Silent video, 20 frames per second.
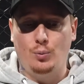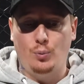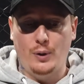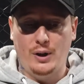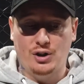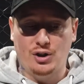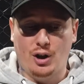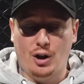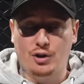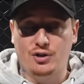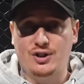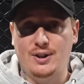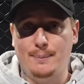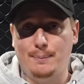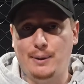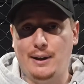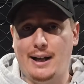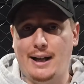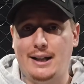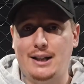which odds
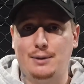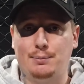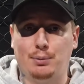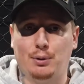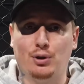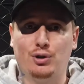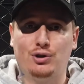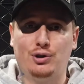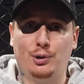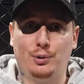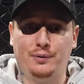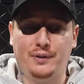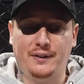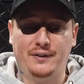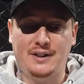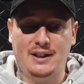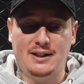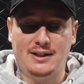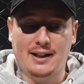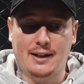implied is plus
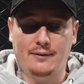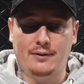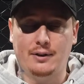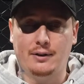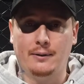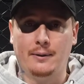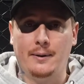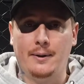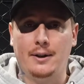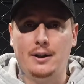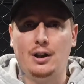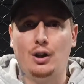257.